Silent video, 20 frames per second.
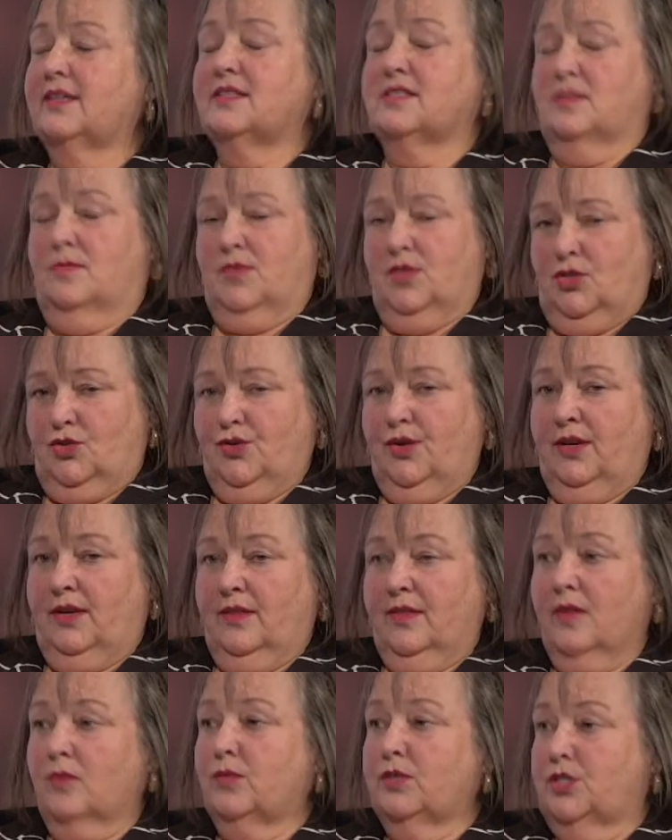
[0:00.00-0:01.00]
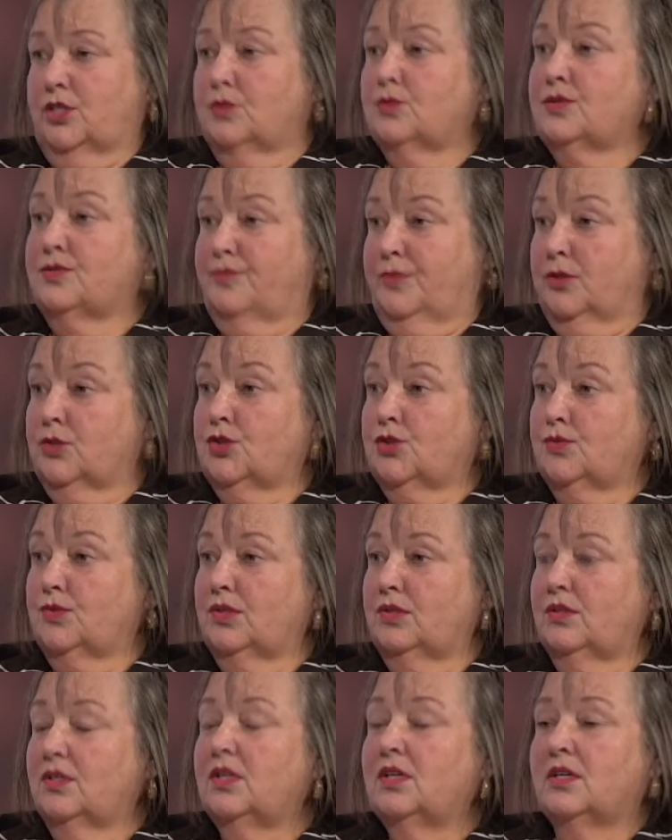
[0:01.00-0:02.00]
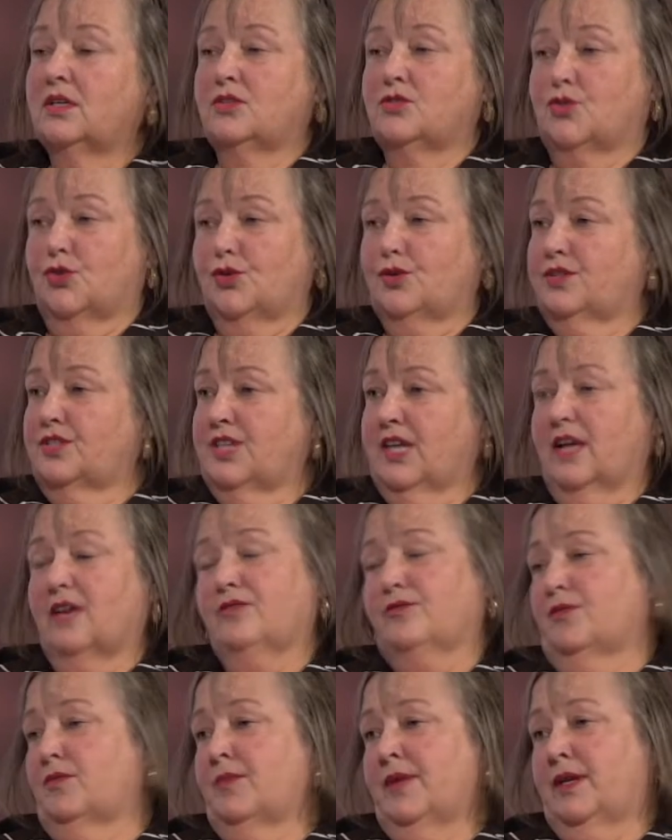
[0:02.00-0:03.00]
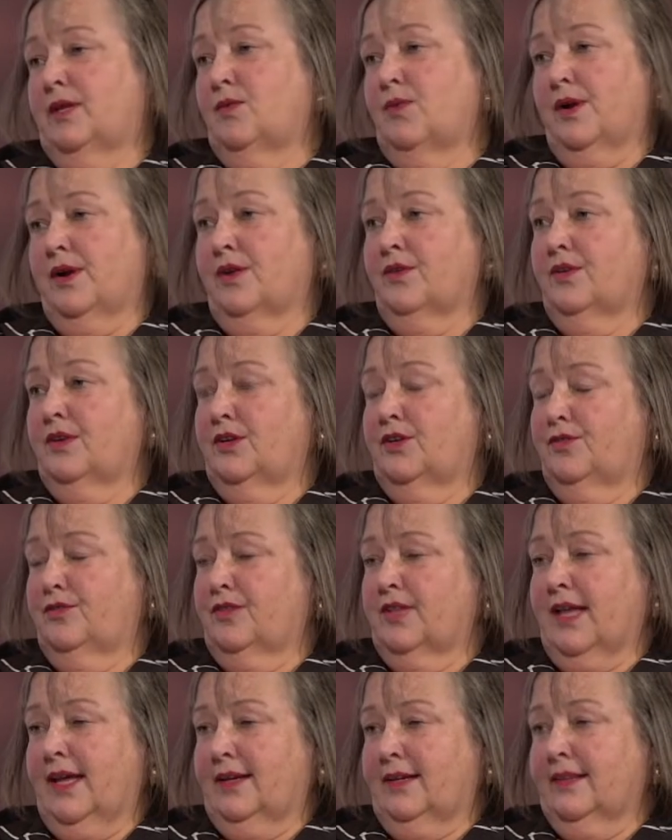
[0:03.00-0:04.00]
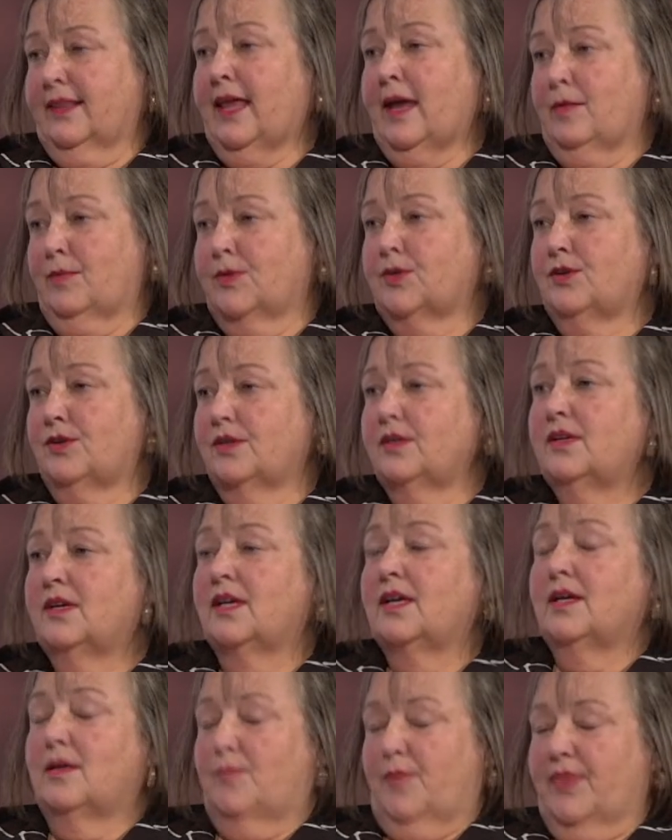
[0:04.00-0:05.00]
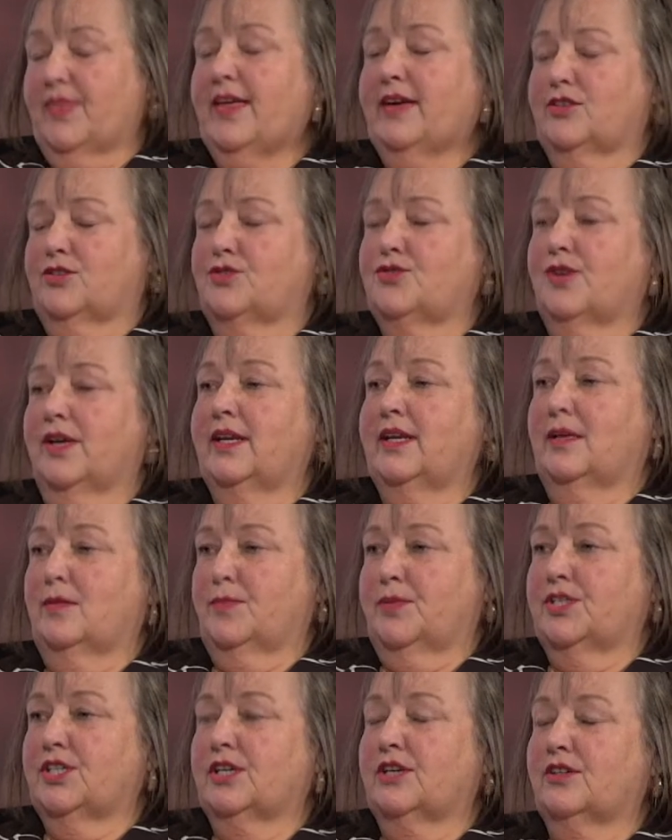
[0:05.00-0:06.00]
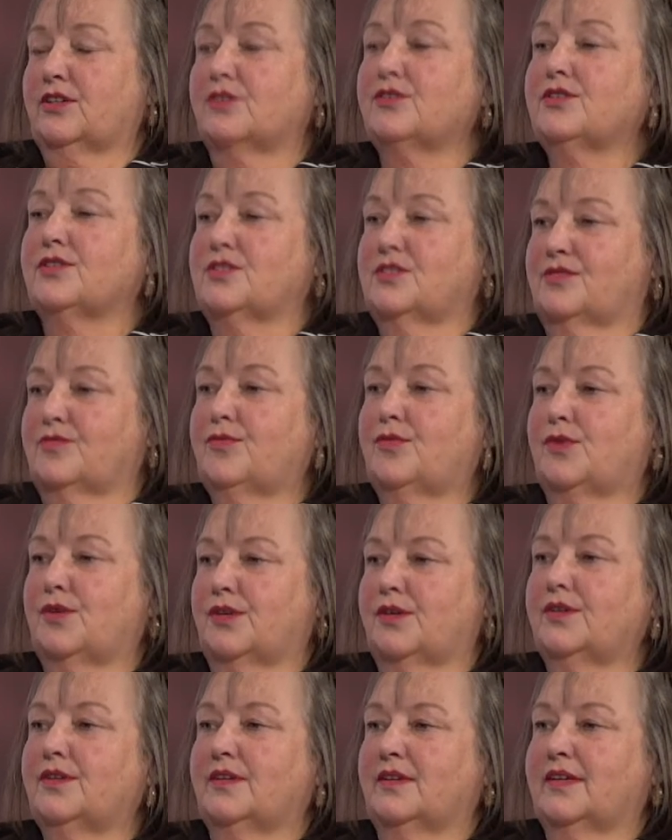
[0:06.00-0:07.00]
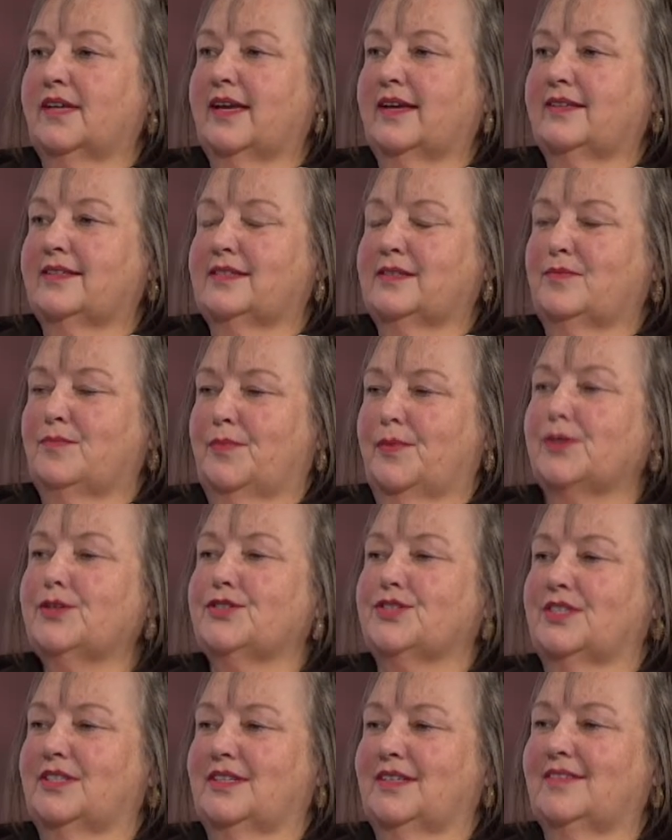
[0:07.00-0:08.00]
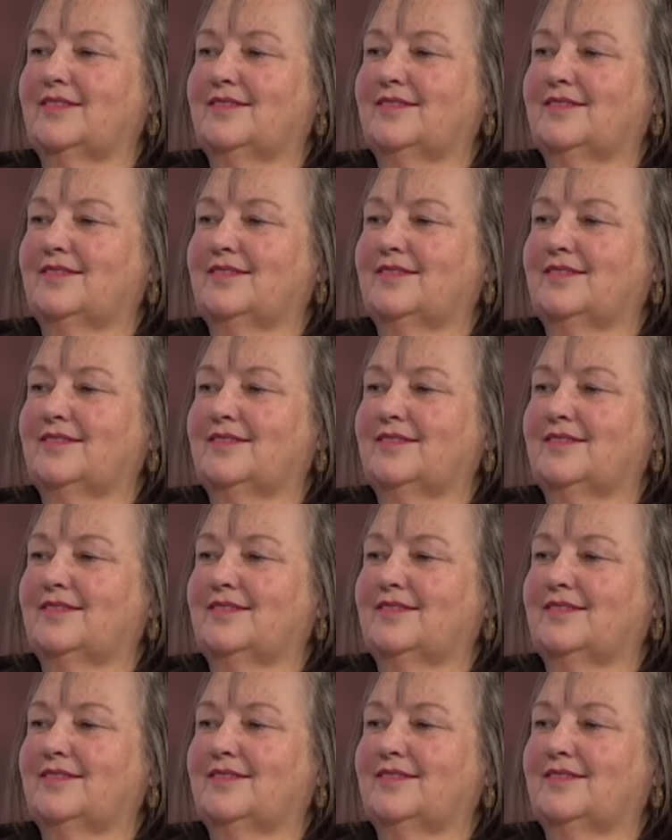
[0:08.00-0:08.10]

Some of the training that we do is virtual, so you can take it from anywhere in Newfoundland and Labrador but that training in particular is for, yeah, it's in person.